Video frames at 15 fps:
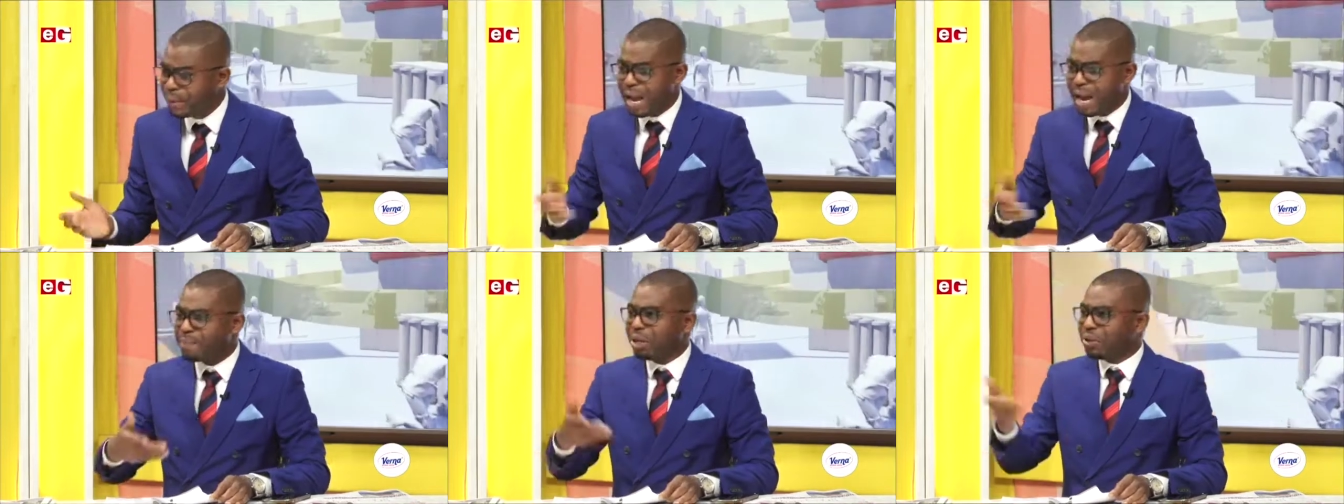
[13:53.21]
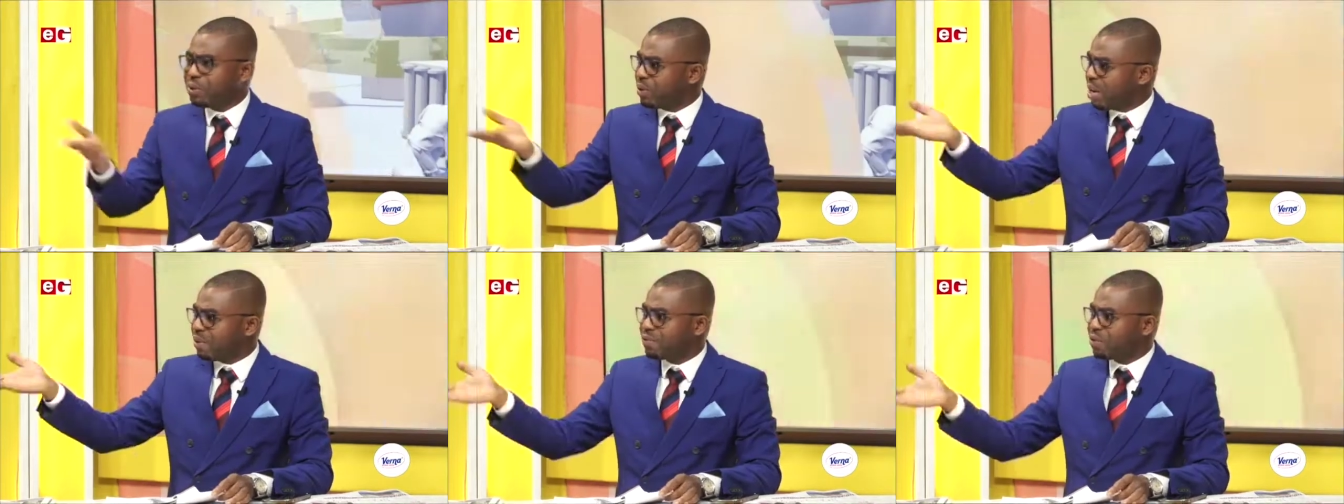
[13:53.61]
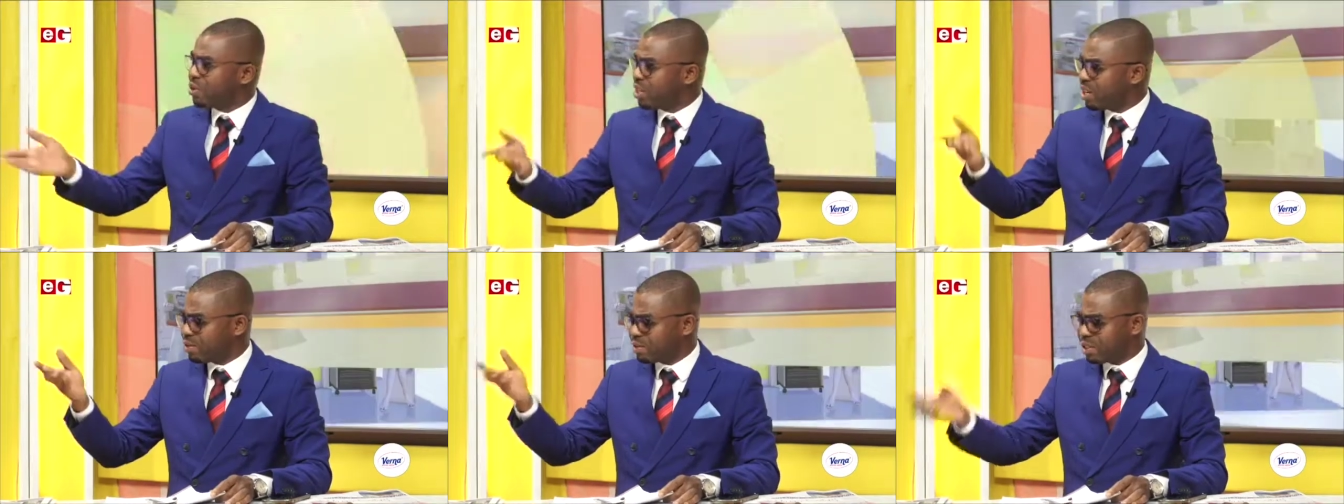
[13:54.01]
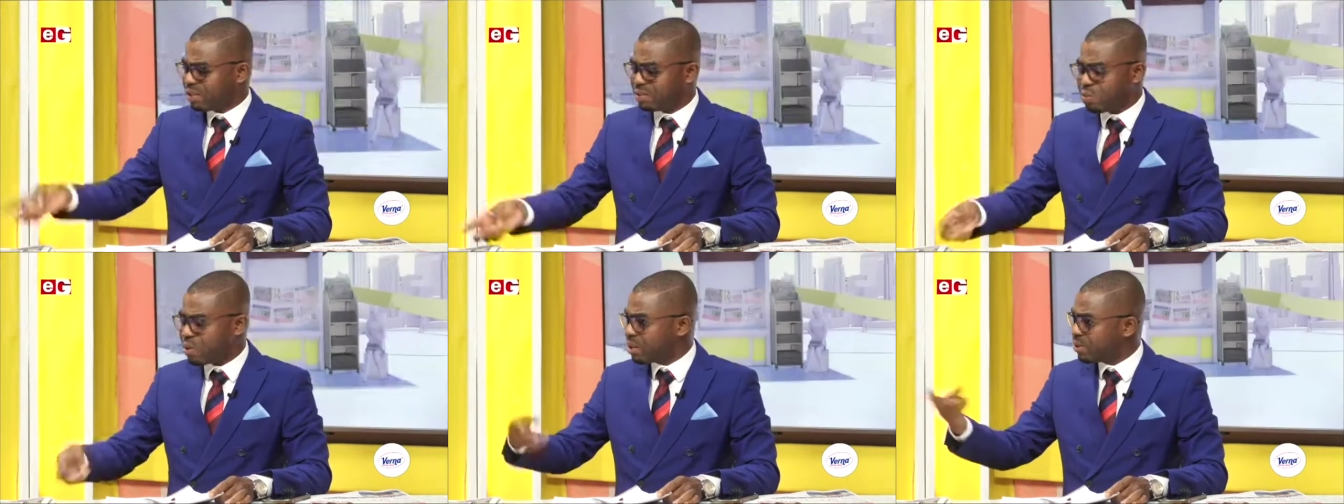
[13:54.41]
i mean you have onyes
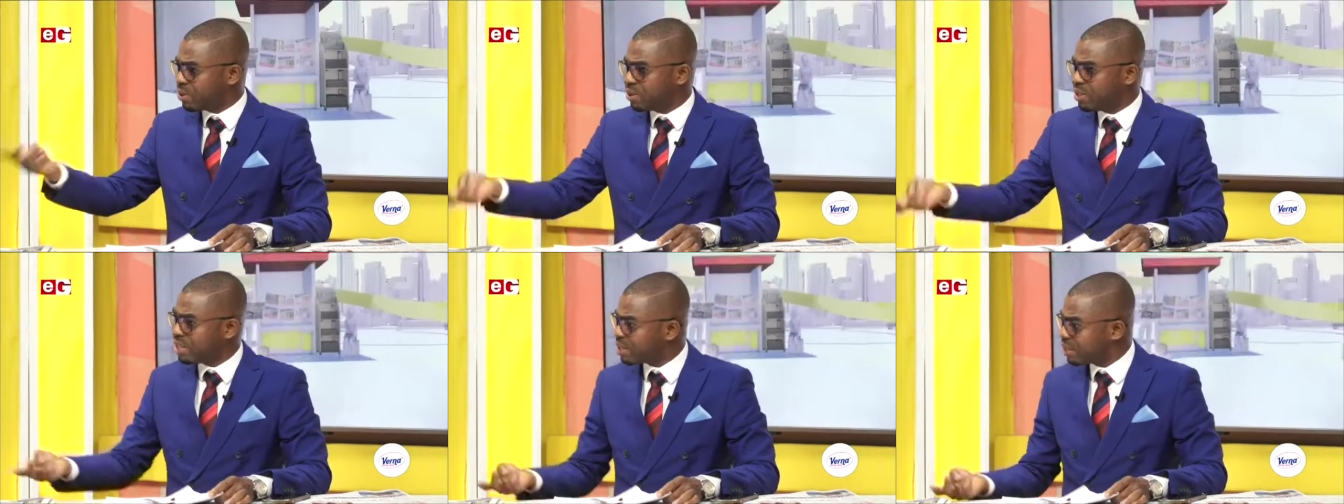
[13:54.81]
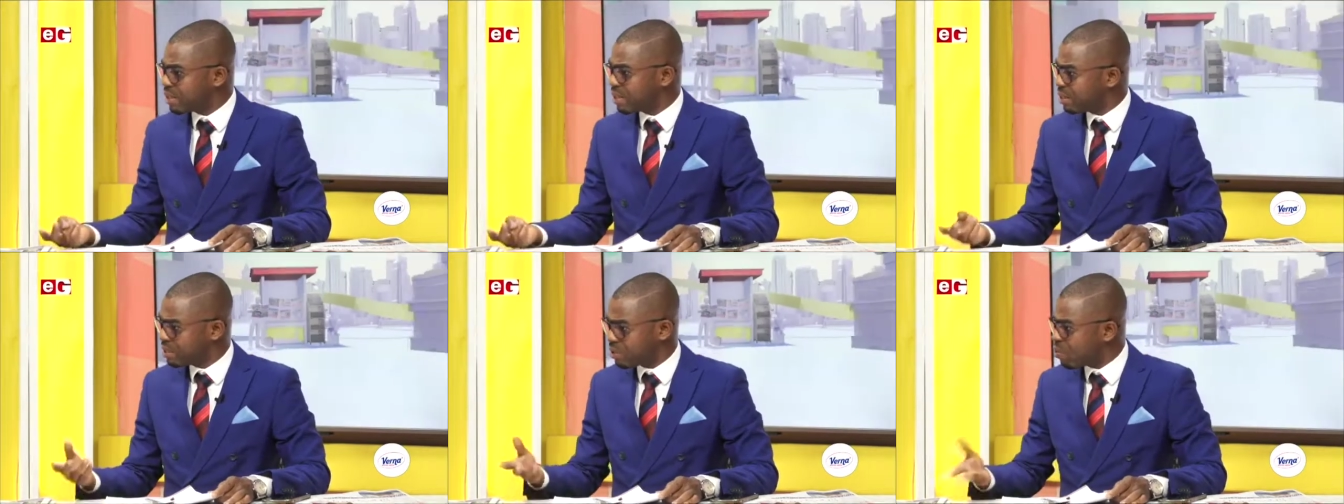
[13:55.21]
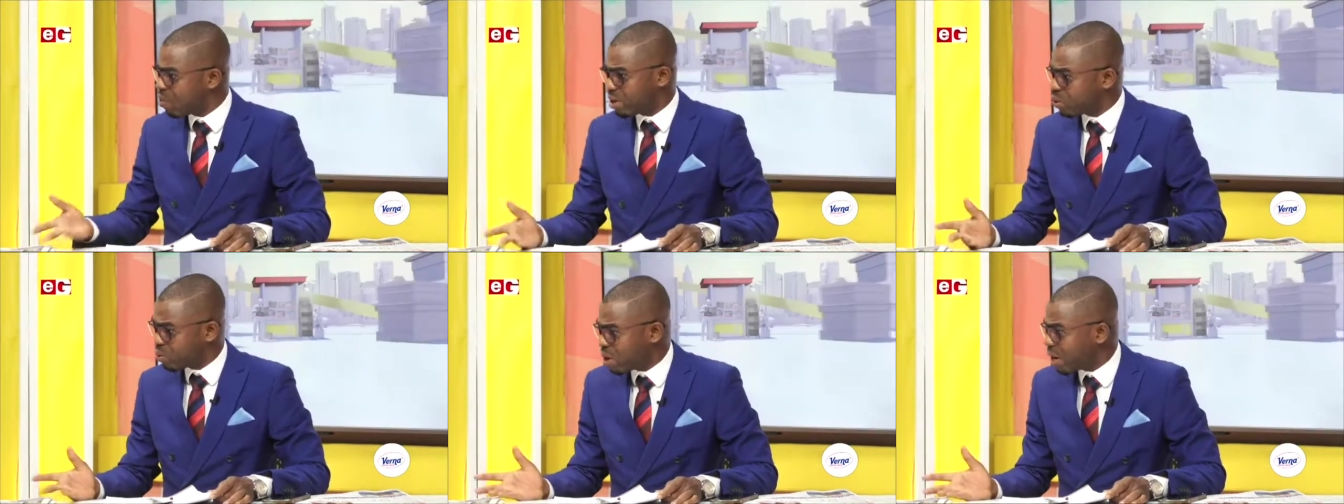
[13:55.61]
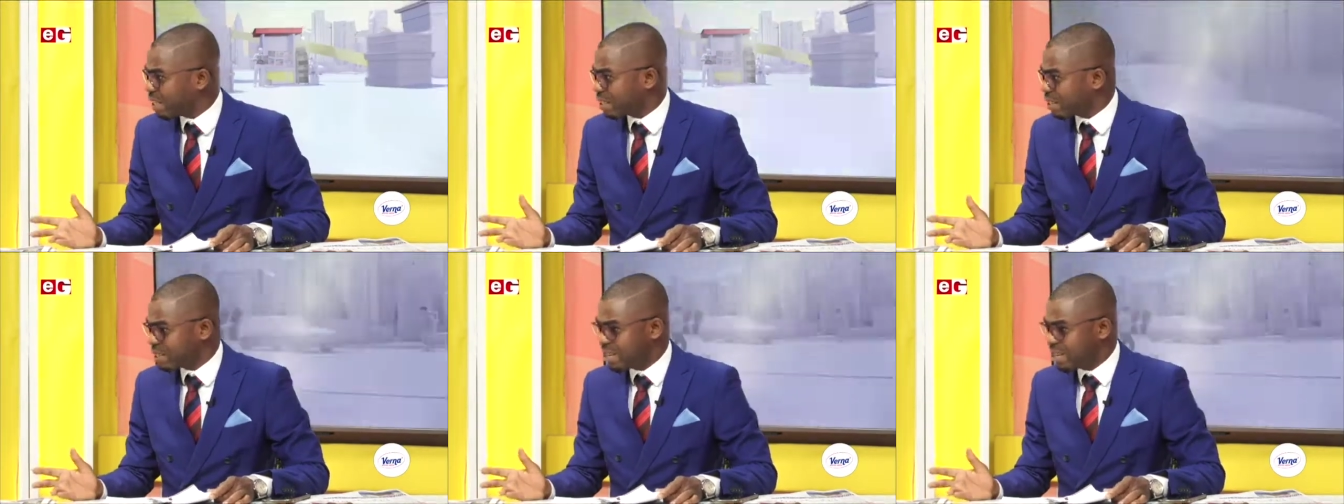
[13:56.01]
once onyes what twice